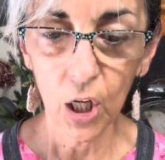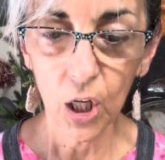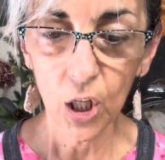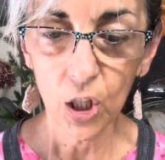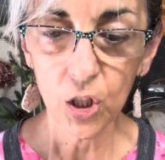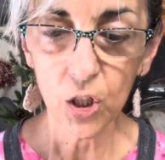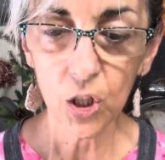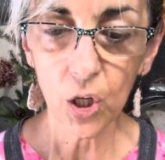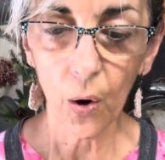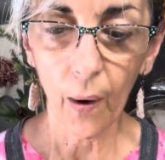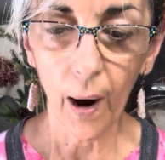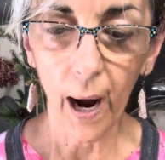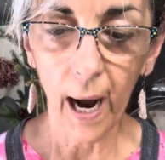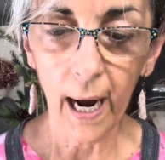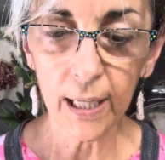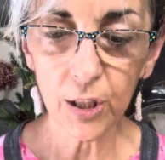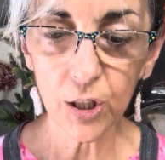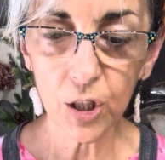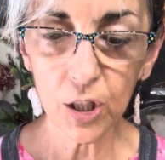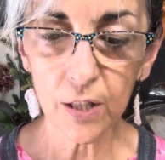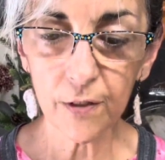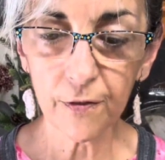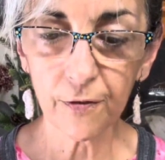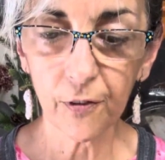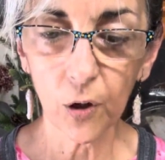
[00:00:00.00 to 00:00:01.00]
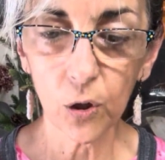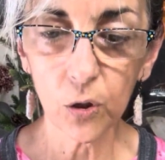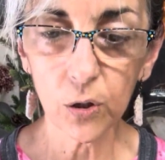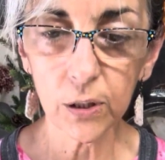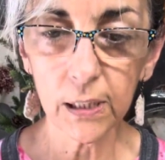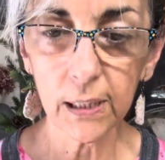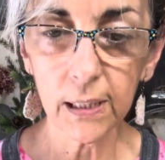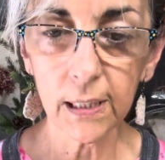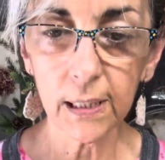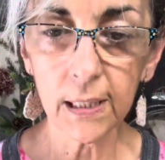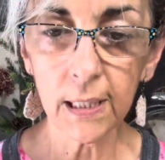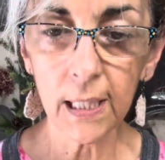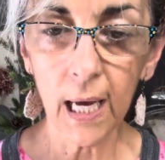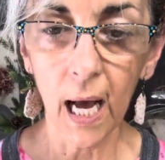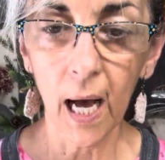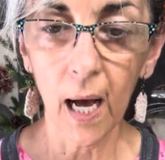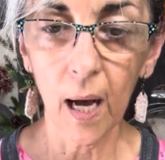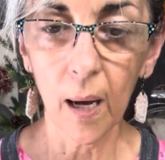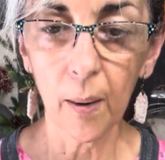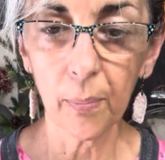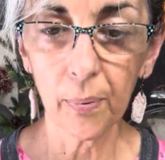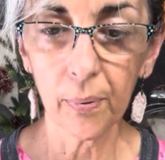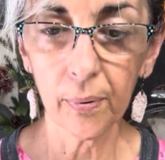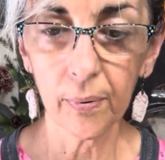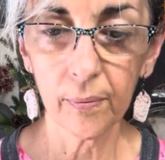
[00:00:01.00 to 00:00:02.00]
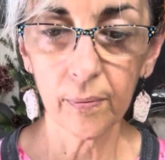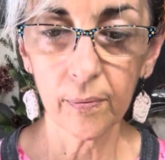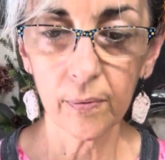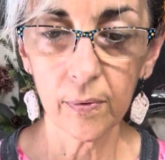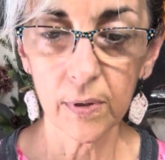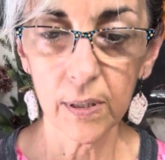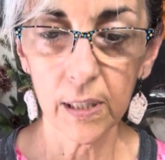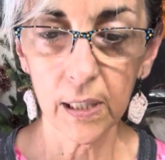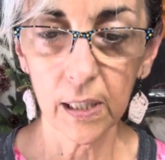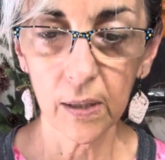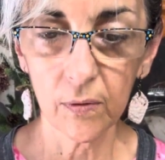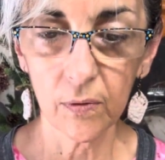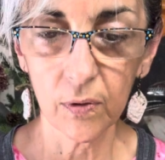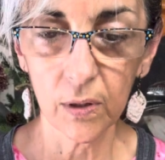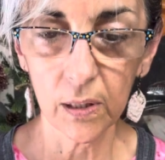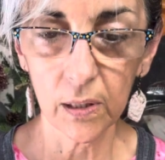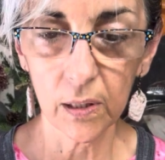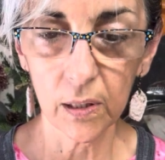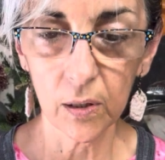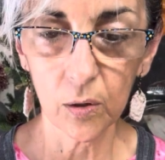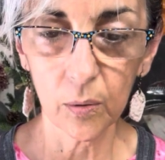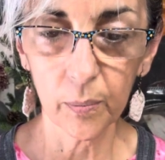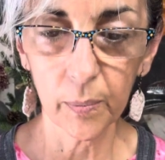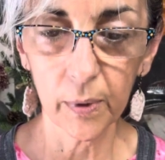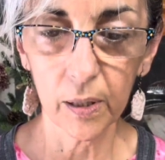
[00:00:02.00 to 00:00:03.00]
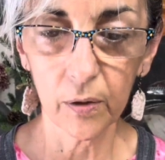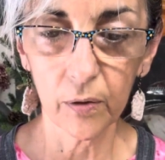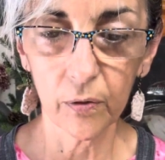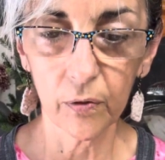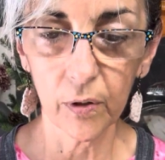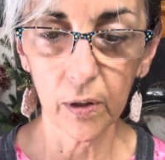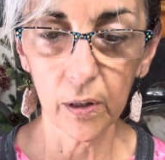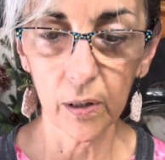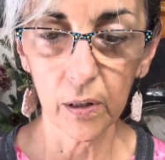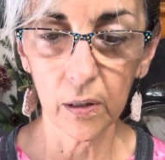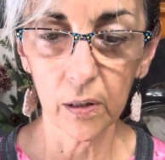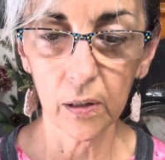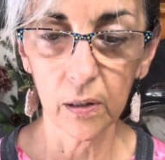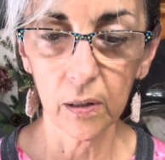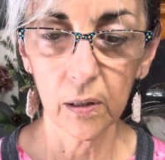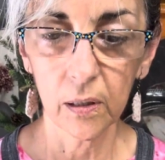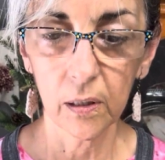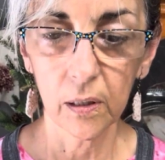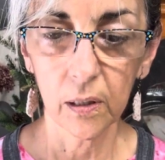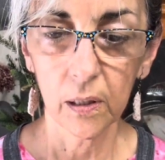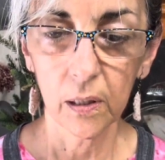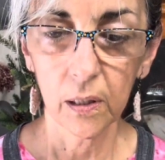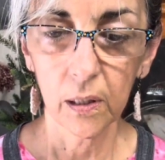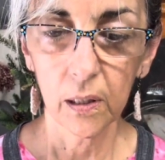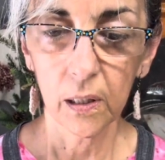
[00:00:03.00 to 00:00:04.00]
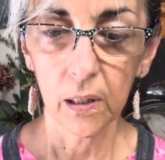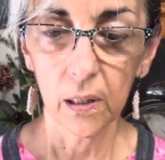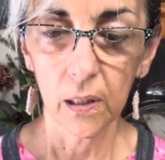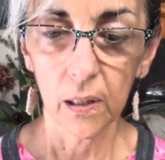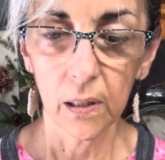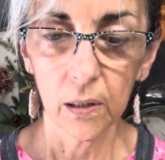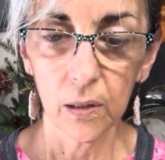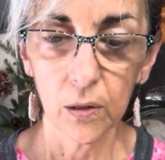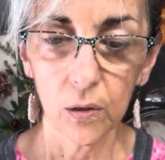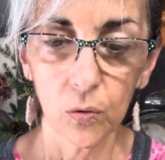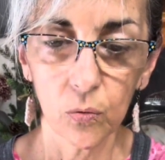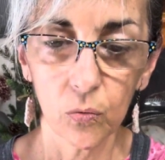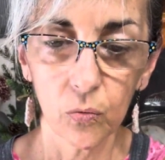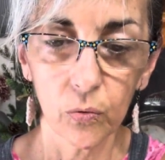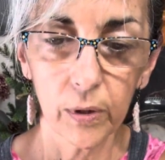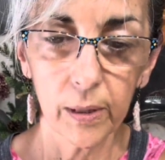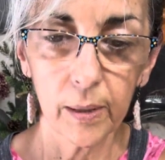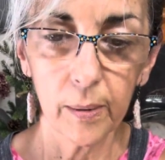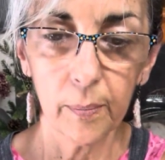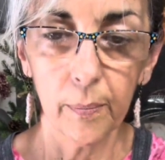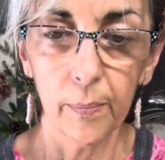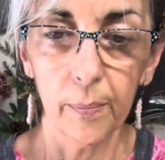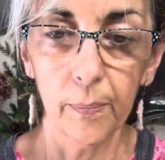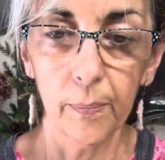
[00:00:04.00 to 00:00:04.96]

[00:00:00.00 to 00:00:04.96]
So I just folded the top to give it a little bit of a little rib